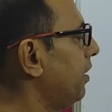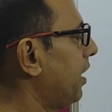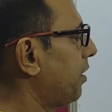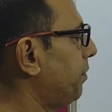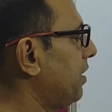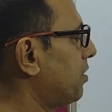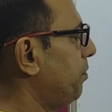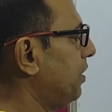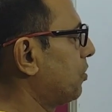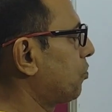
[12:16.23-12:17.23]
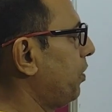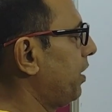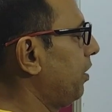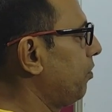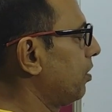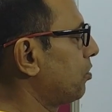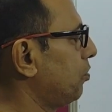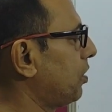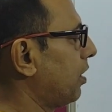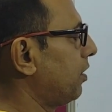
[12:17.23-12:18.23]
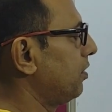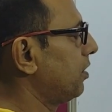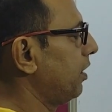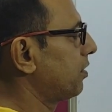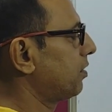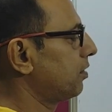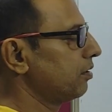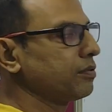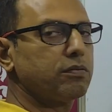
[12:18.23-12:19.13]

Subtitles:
That means B square equals to 36.